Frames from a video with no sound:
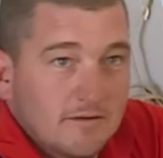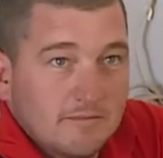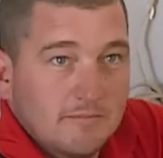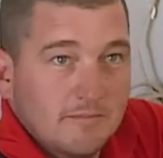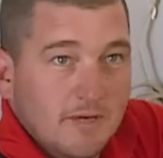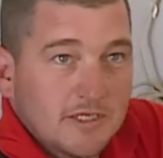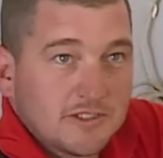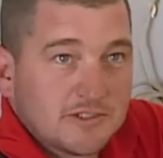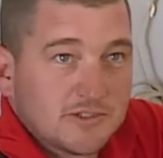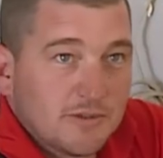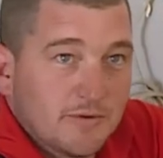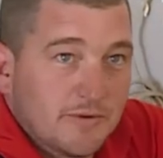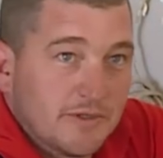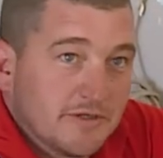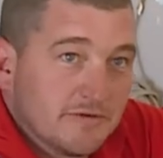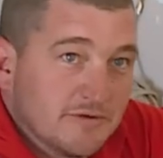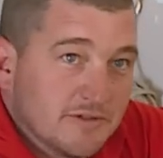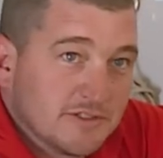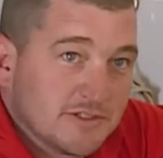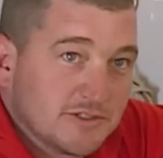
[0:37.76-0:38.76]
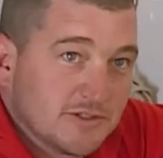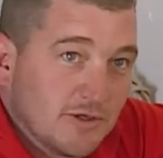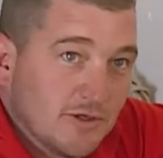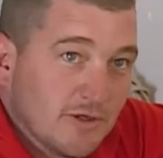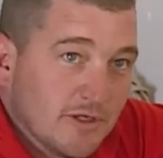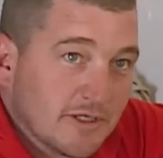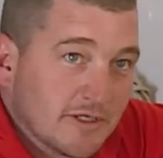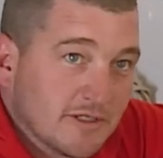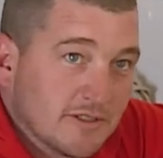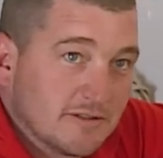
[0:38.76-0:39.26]
Make sure when you're
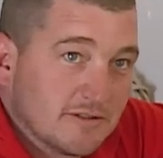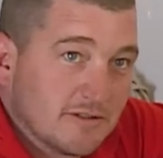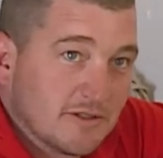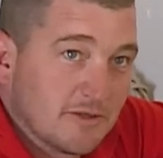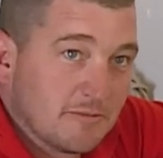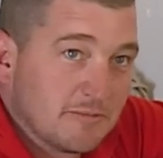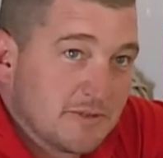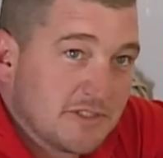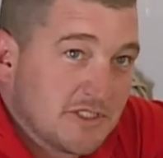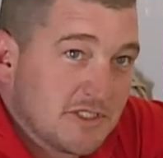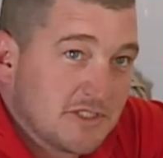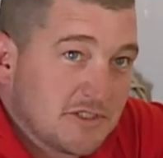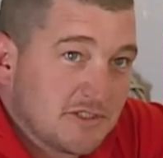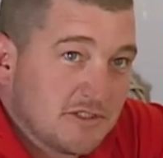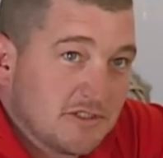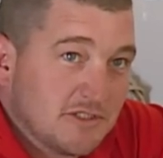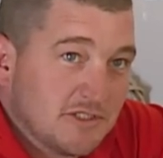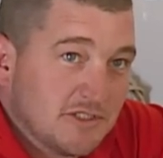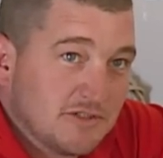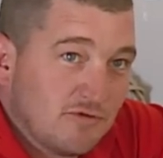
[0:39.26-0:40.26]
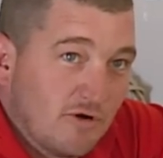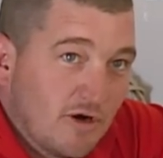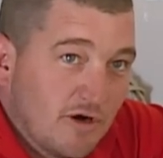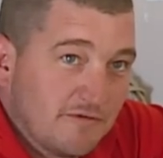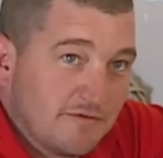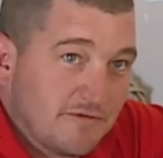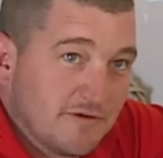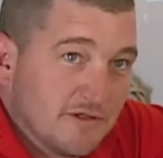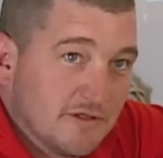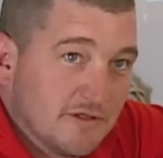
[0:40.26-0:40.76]
installing it that the position is right for